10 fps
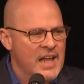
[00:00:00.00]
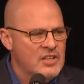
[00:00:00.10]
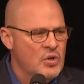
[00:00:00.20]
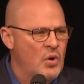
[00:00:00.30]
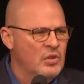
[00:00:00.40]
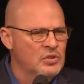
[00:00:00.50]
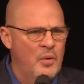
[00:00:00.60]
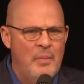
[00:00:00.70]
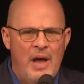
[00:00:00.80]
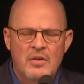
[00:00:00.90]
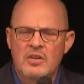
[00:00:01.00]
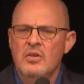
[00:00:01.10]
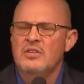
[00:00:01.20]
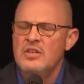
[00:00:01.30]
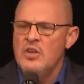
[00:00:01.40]
It's also about
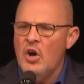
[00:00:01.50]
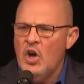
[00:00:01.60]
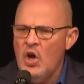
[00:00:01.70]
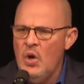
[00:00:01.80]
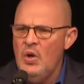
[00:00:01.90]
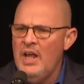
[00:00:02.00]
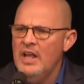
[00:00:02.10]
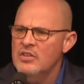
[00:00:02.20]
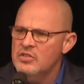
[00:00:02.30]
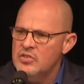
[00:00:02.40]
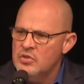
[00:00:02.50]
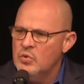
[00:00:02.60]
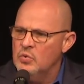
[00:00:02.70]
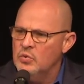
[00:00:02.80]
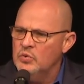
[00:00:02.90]
you're hurting the
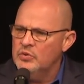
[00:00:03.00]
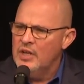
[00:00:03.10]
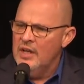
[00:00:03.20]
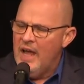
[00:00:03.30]
schools